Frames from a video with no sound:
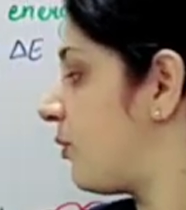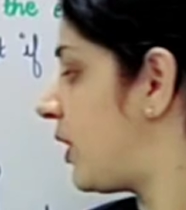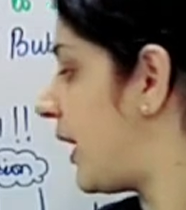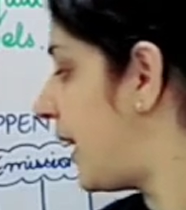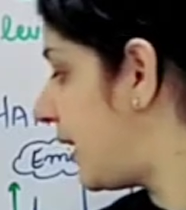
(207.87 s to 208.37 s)

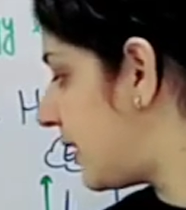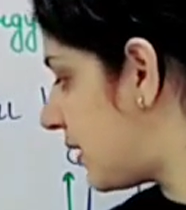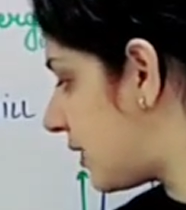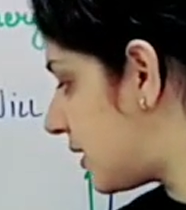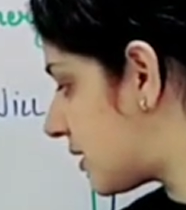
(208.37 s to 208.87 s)
where
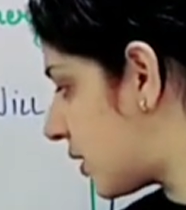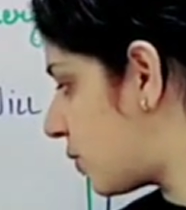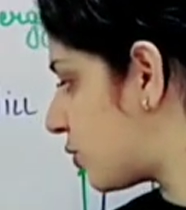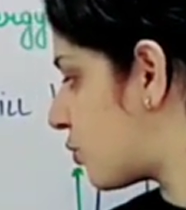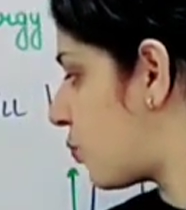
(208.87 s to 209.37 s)
n is
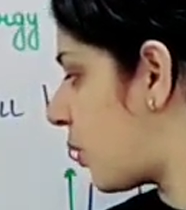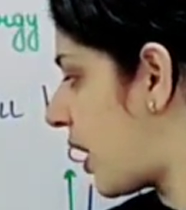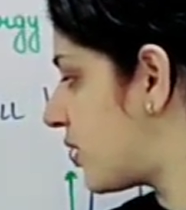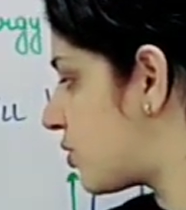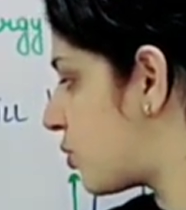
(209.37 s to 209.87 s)
equals to
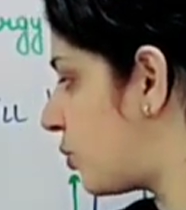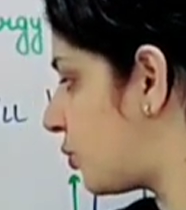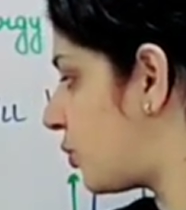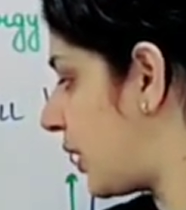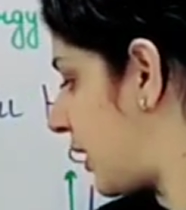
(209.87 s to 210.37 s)
1,
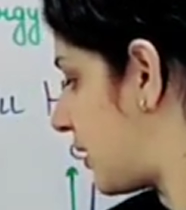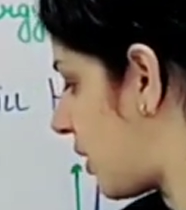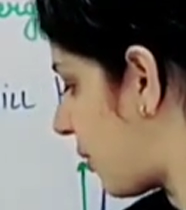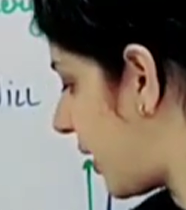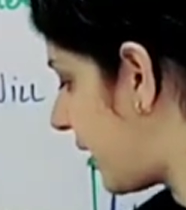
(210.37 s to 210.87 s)
2, 3.
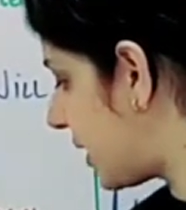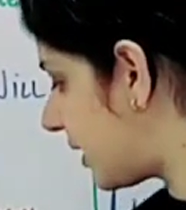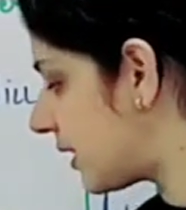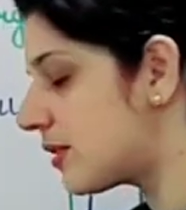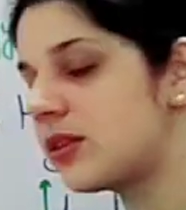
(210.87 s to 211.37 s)
Now here
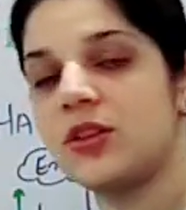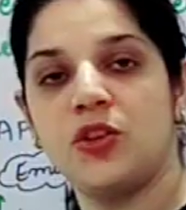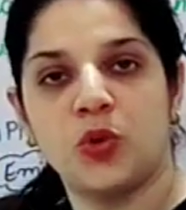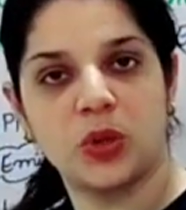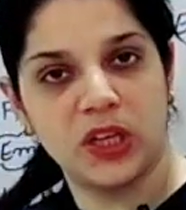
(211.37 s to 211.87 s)
it is the
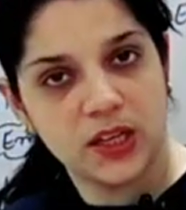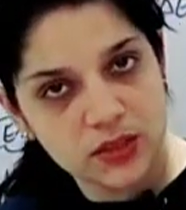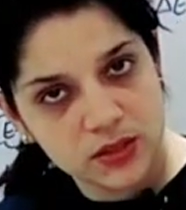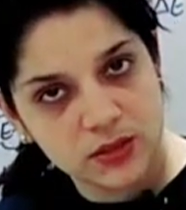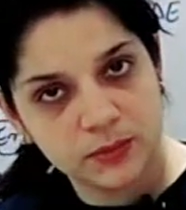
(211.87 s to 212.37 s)

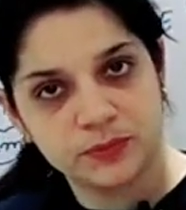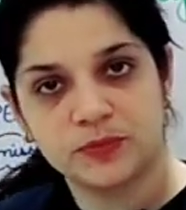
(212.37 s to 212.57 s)
nucleus.